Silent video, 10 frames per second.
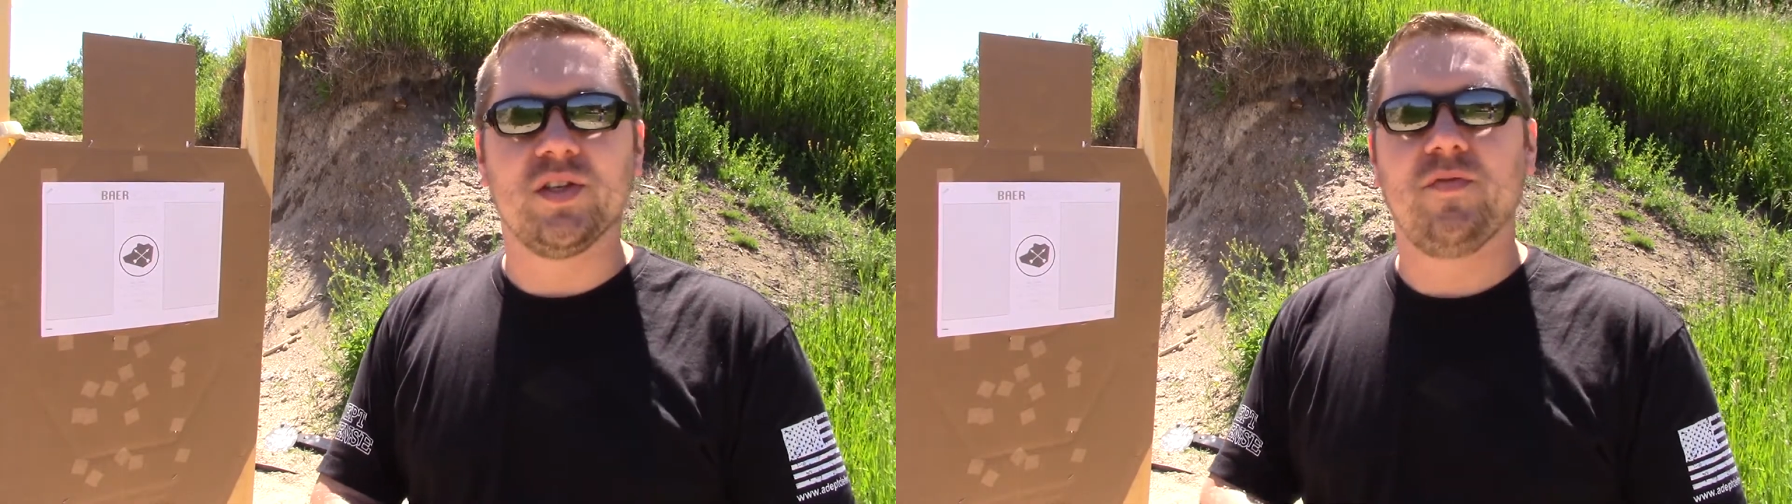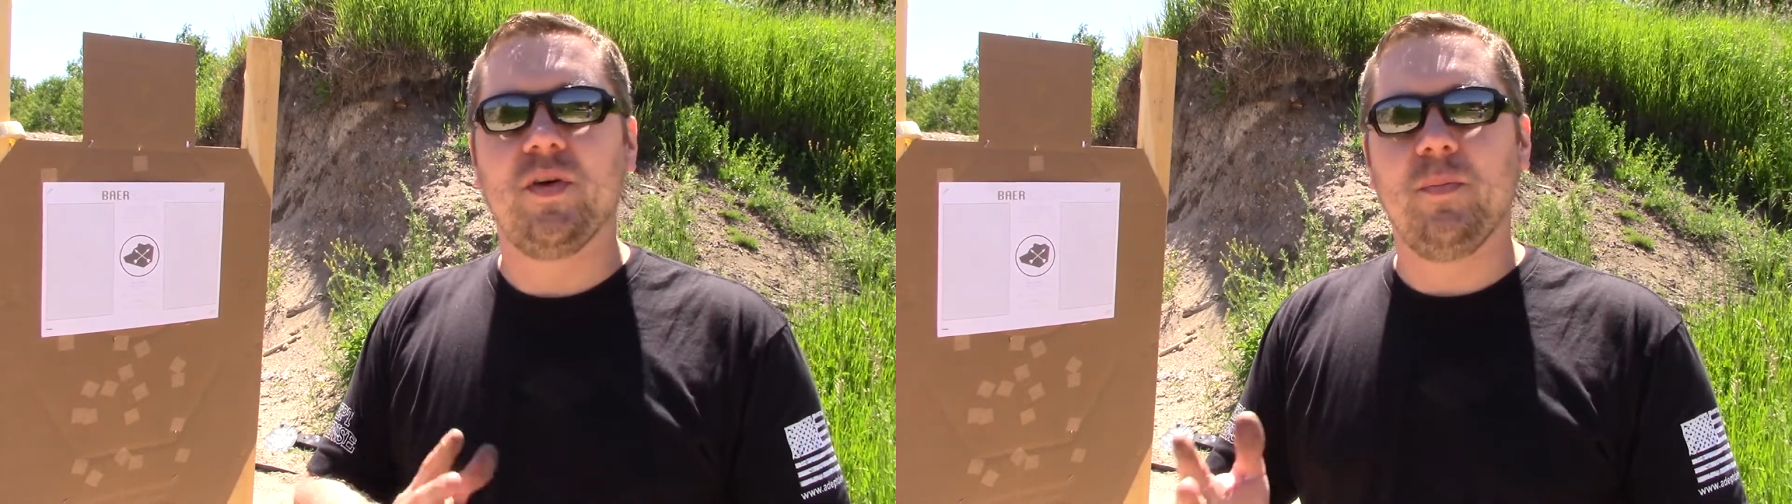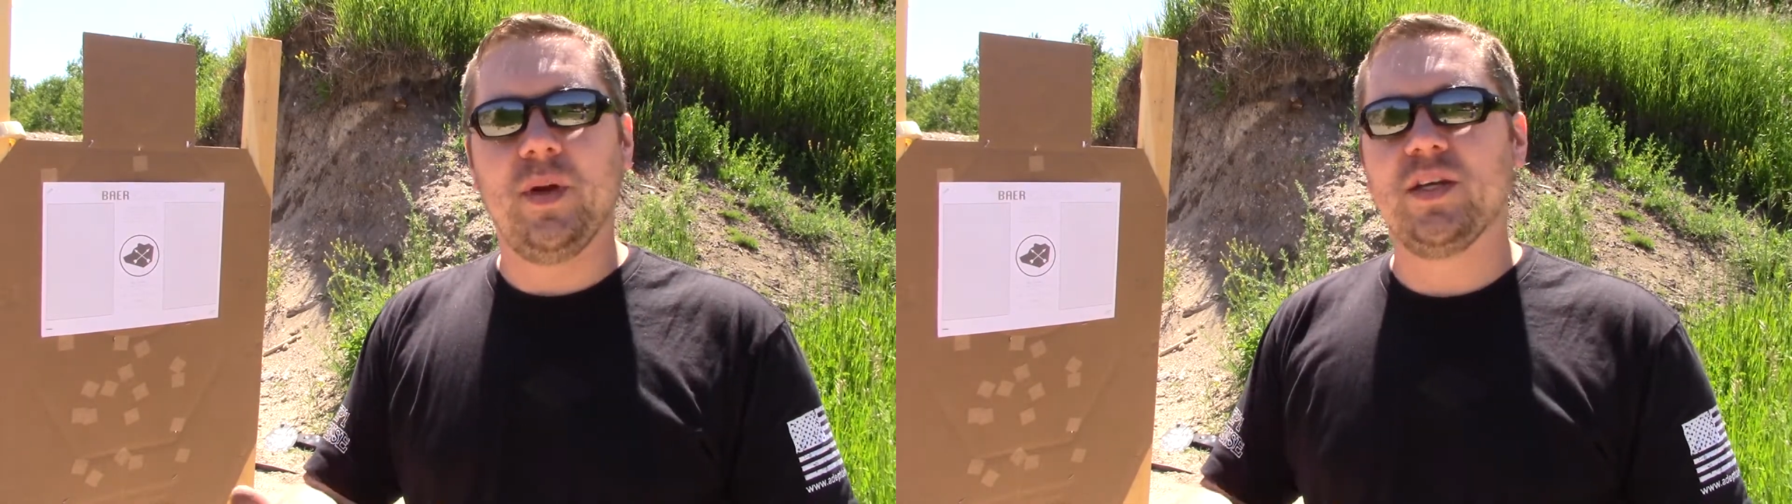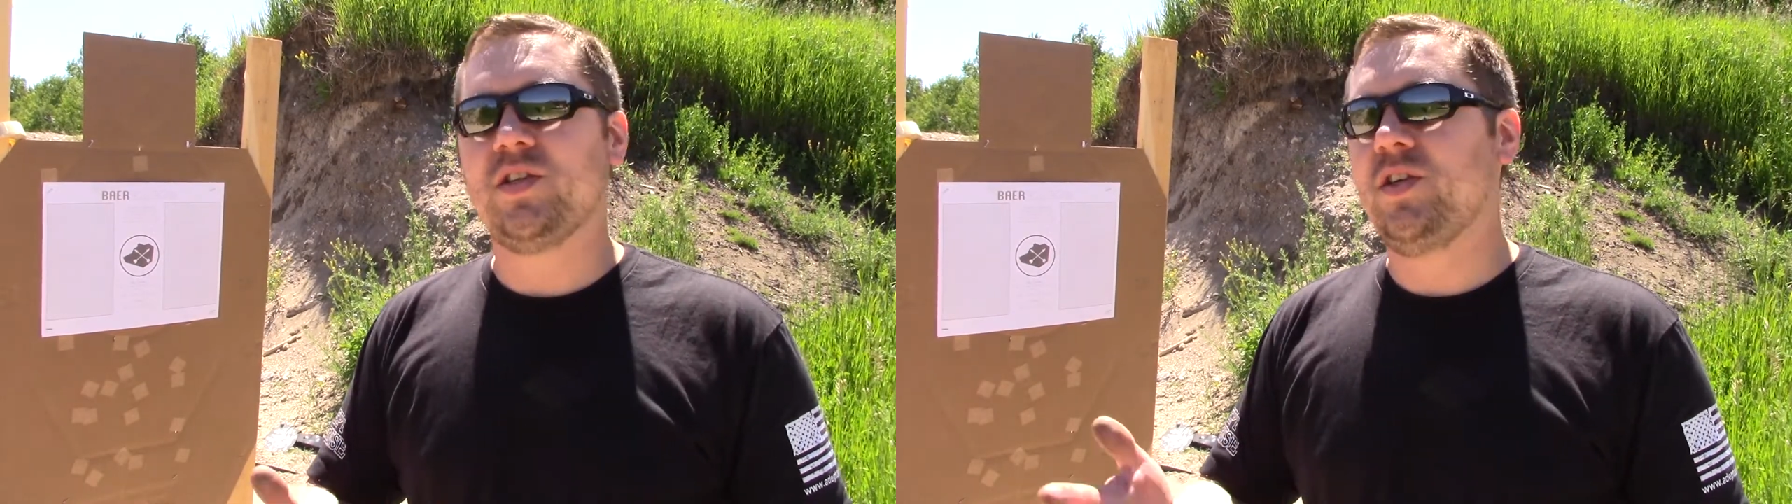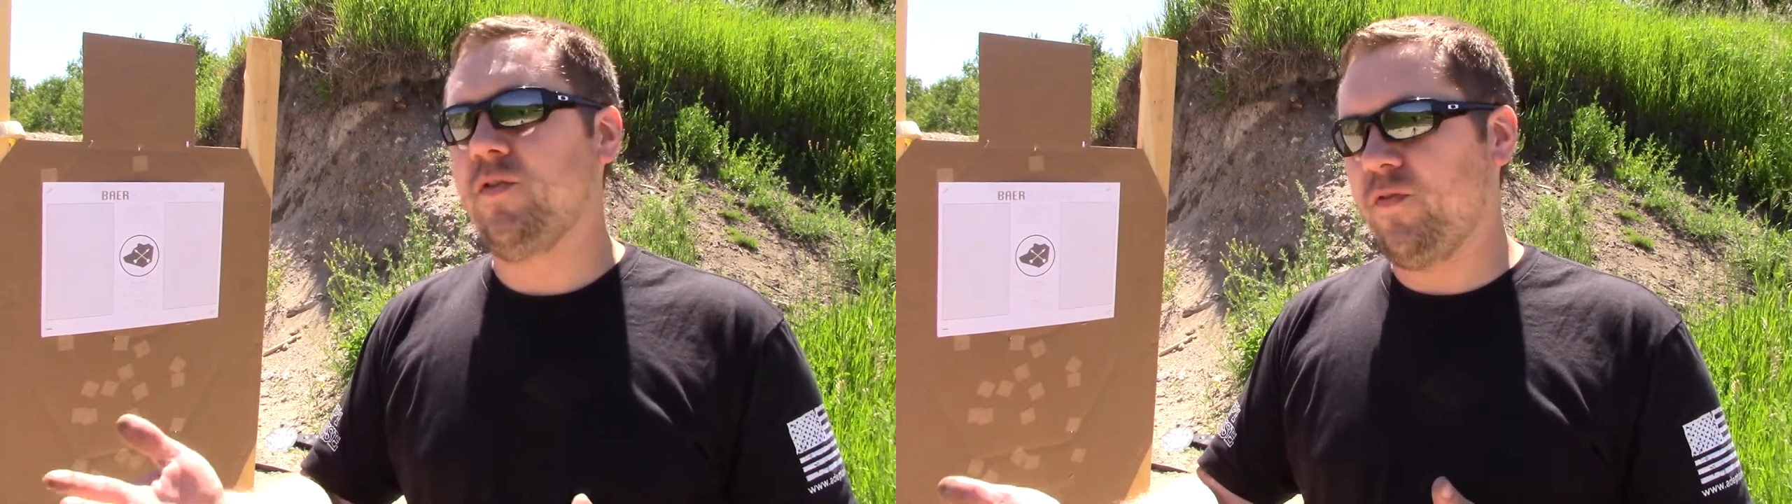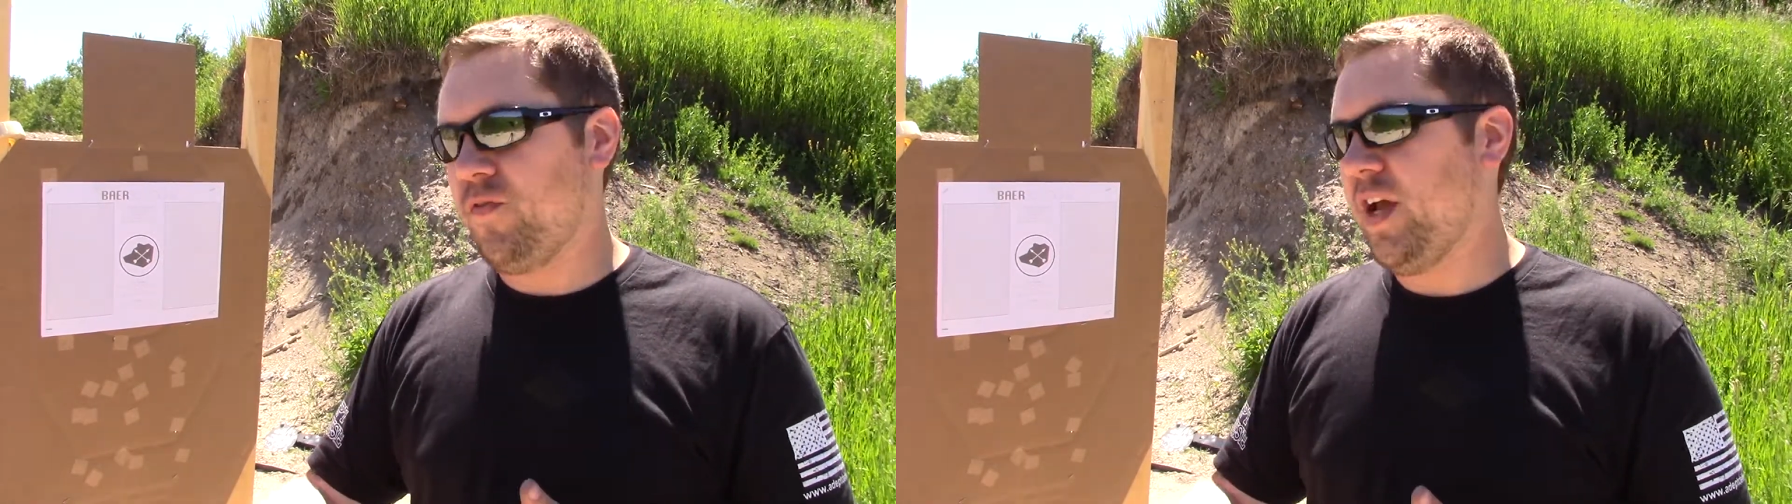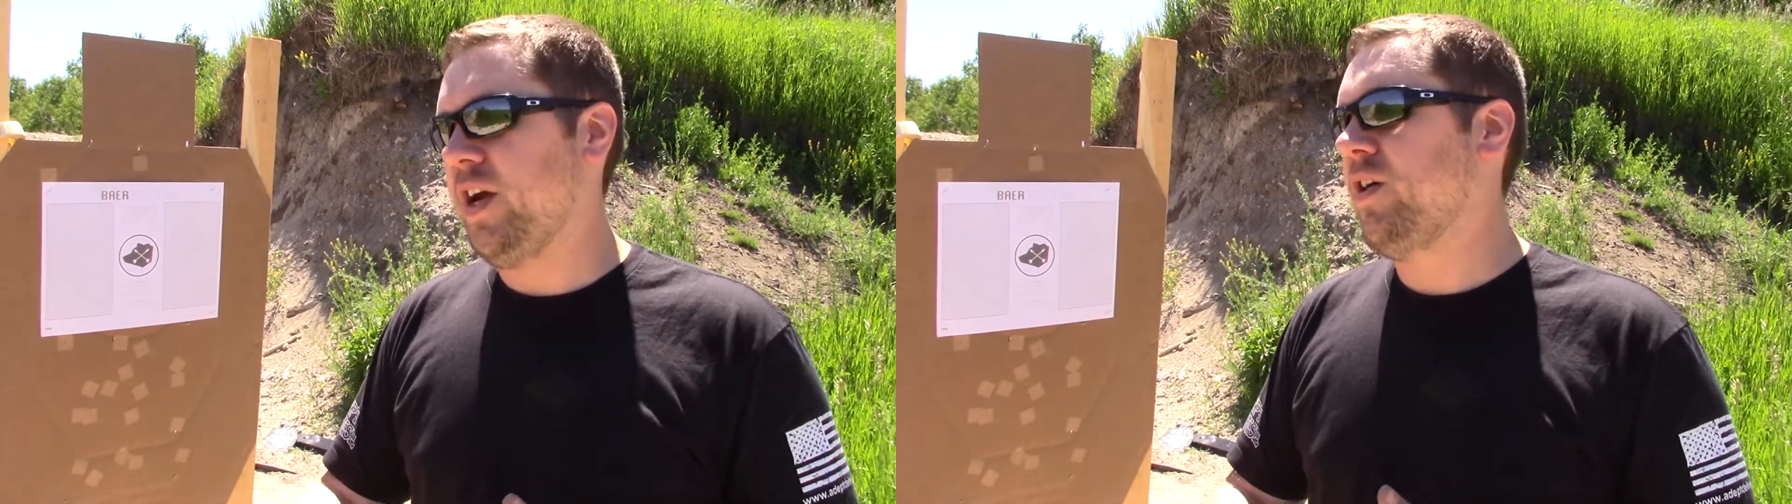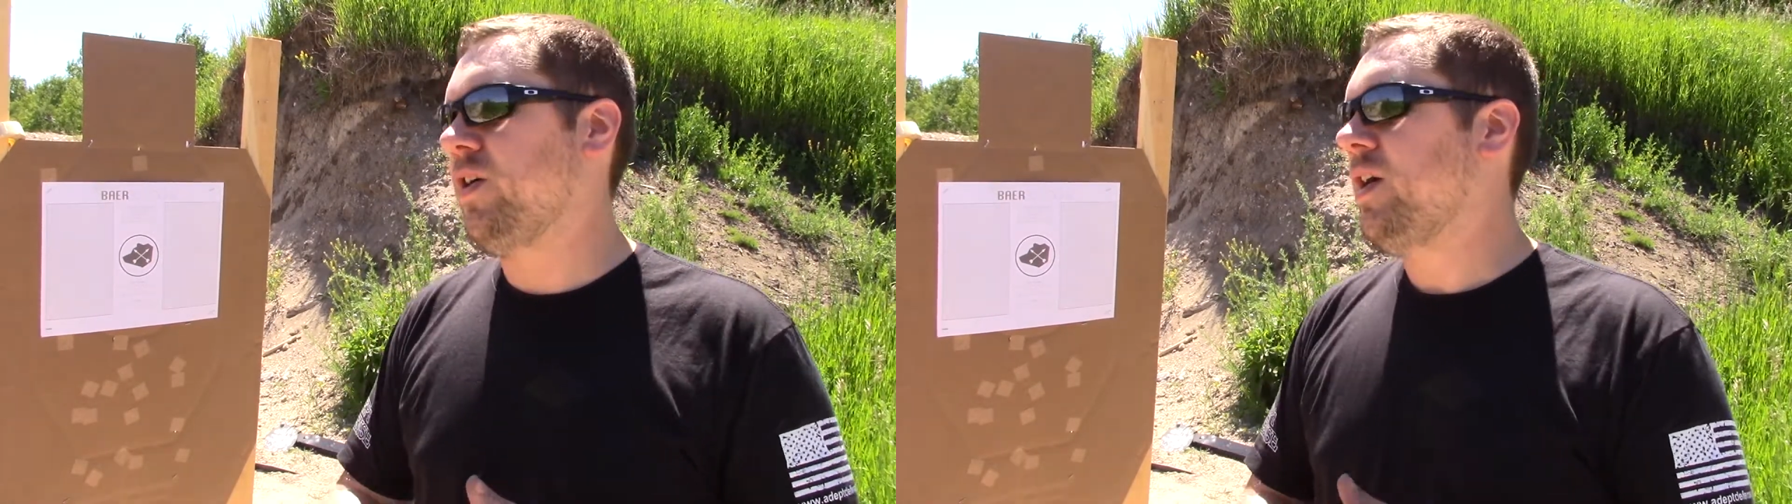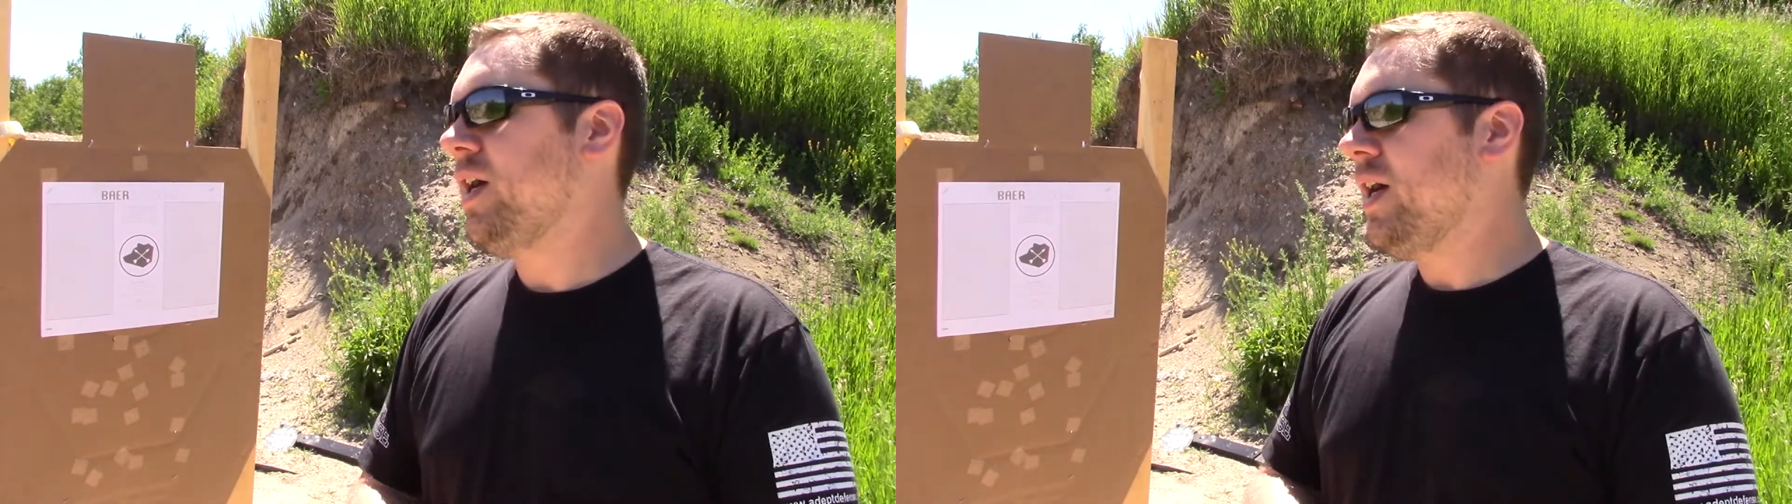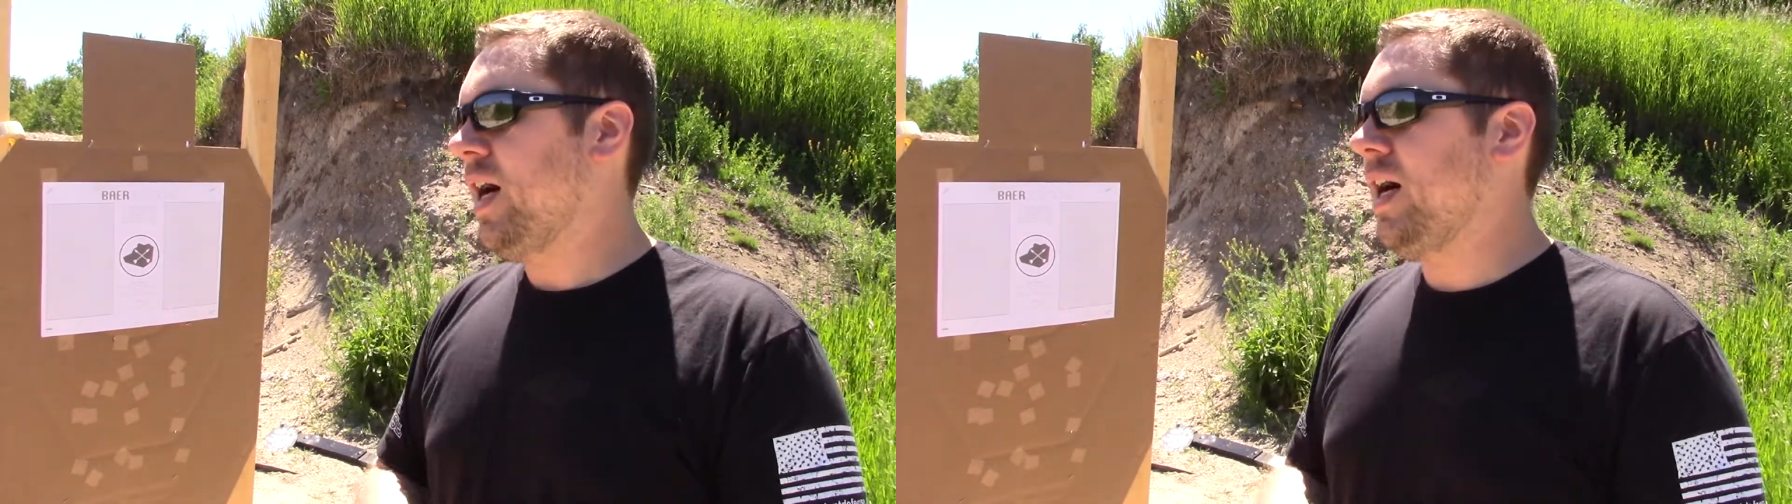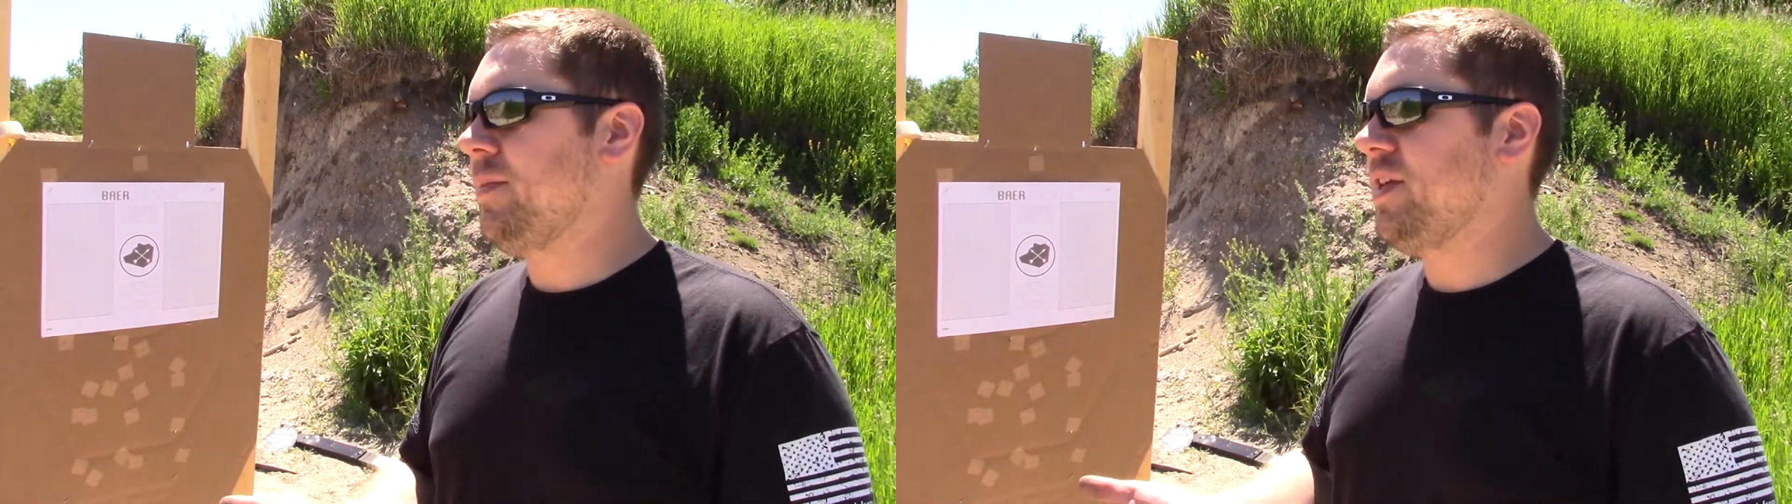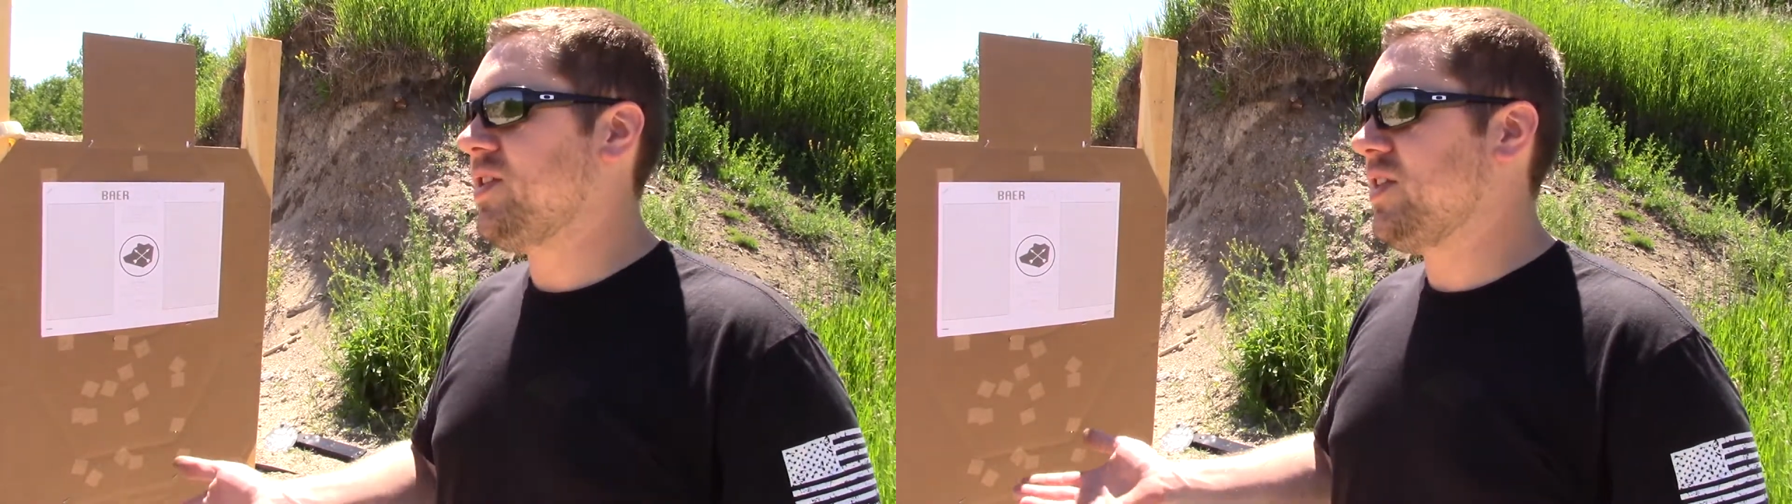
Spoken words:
If you miss, you fail. This is